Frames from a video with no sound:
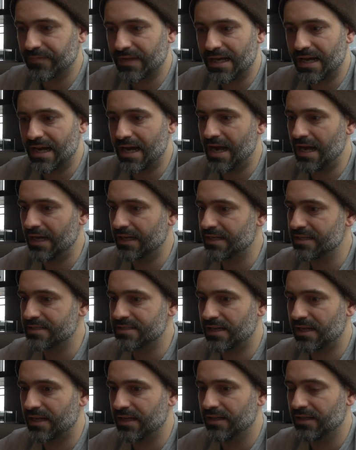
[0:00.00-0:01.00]

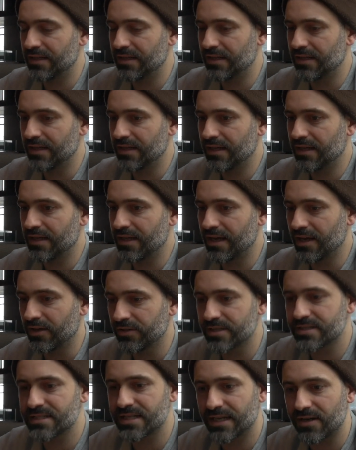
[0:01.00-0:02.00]
because uh,
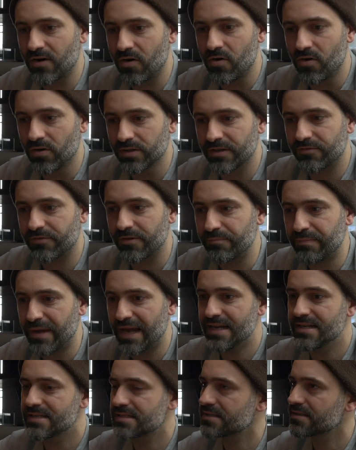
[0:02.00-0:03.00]
Hilda's like a whole different
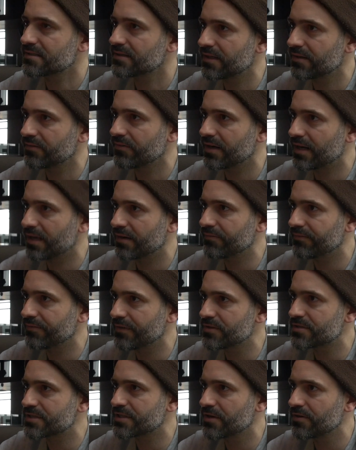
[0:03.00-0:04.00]
pace than what I'm
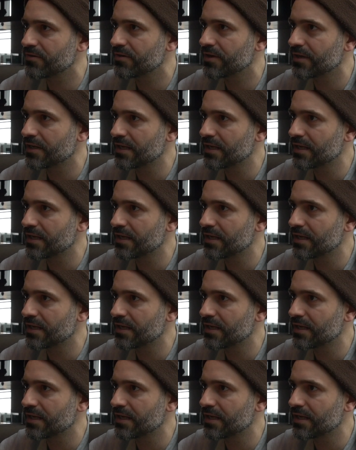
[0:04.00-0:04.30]
used to.